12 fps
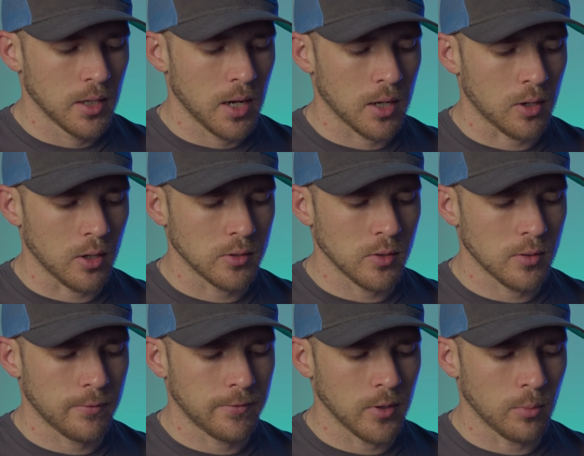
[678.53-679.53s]
and cause you to
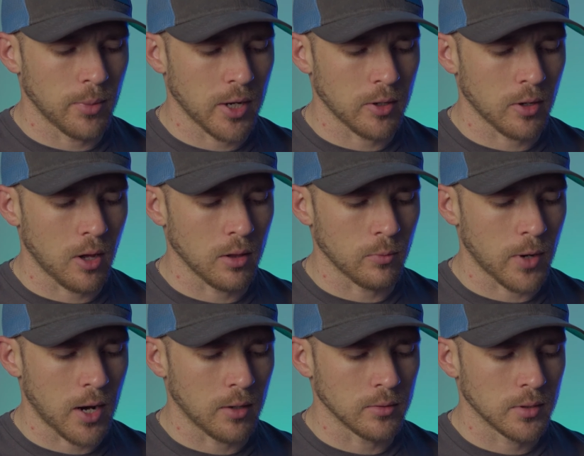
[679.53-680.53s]
feel better all
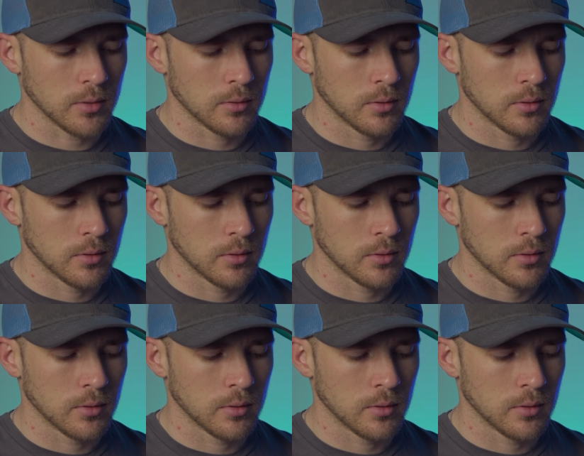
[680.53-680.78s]
around.